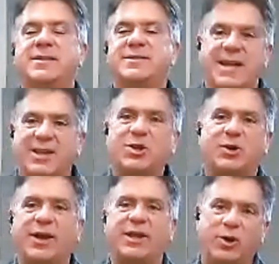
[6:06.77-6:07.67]

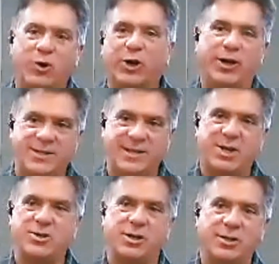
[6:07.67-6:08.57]
center in your
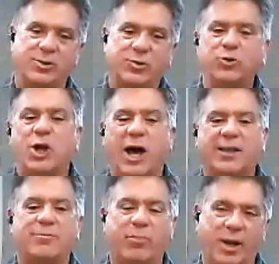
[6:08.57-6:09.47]
organization, do
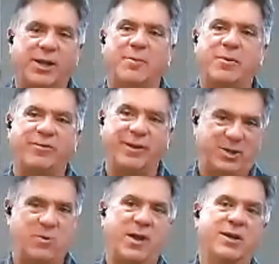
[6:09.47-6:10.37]
not bring them a victory.